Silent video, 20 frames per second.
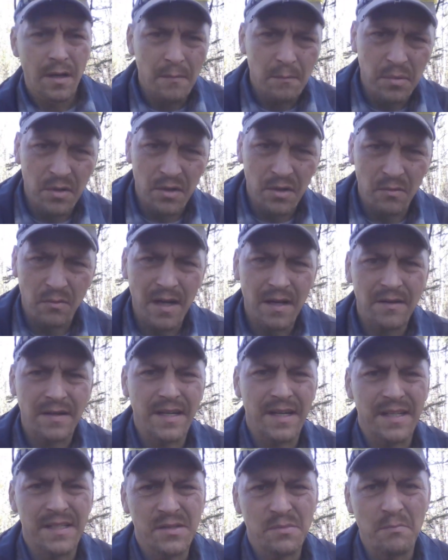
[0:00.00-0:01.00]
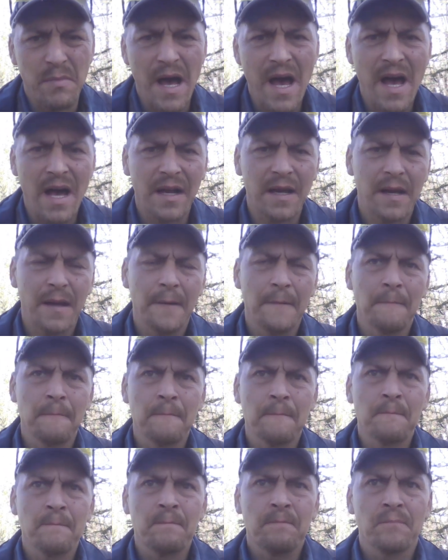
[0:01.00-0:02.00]
put around in its back
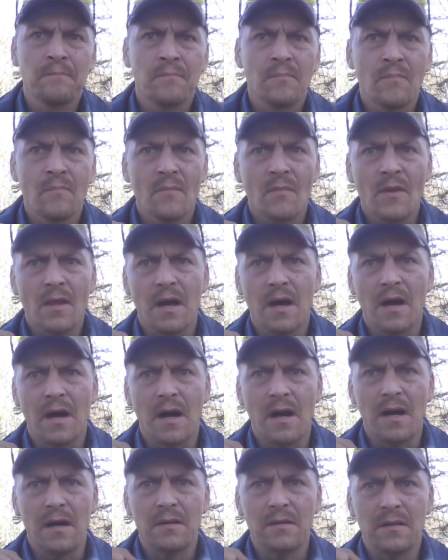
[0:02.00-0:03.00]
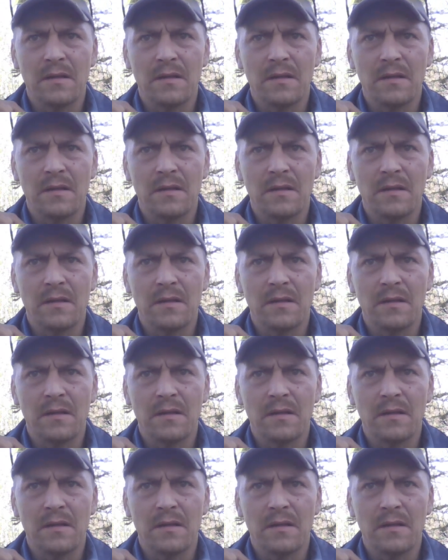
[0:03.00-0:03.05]
uh,